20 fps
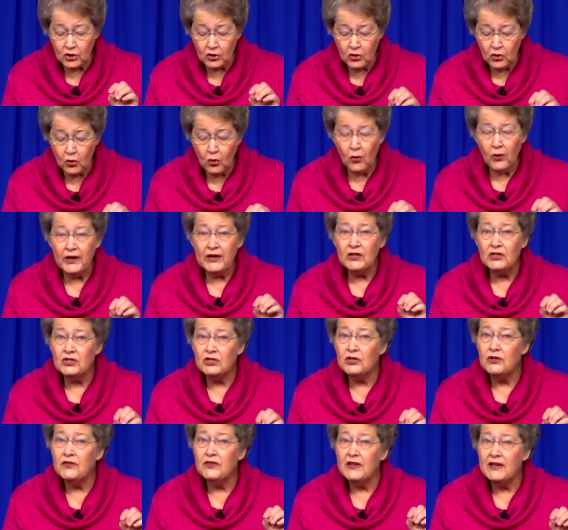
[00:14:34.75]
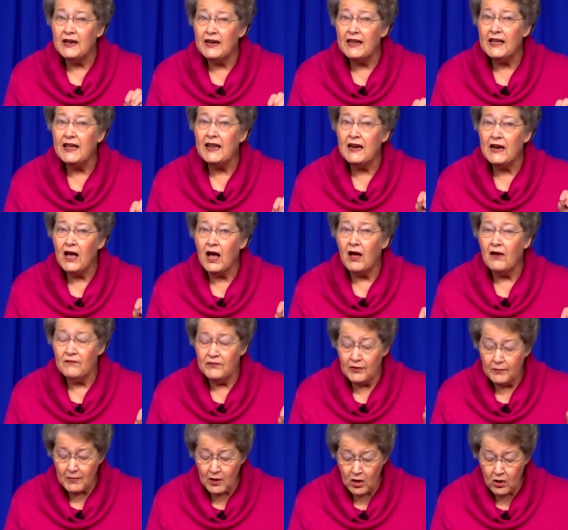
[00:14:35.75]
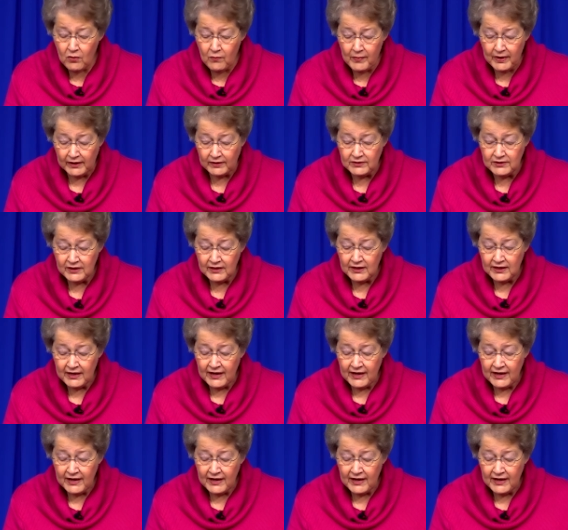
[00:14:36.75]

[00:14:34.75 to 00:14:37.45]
according to the need of the moment,